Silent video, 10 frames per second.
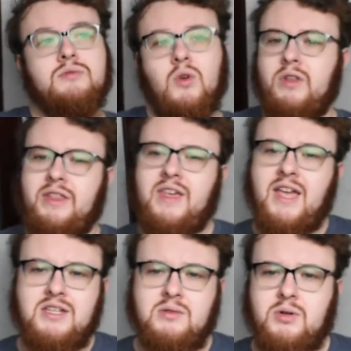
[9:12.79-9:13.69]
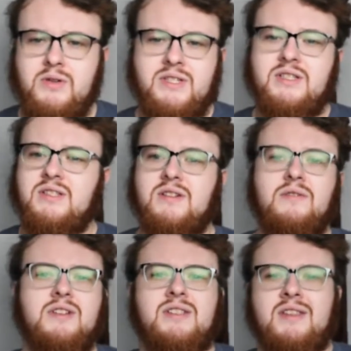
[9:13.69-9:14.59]
or like the aging process and
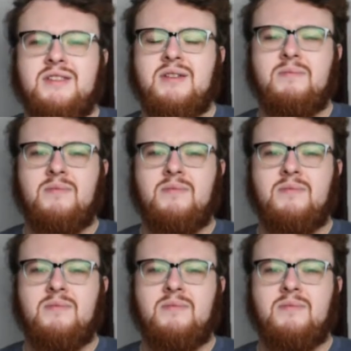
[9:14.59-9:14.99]
stuff. Because I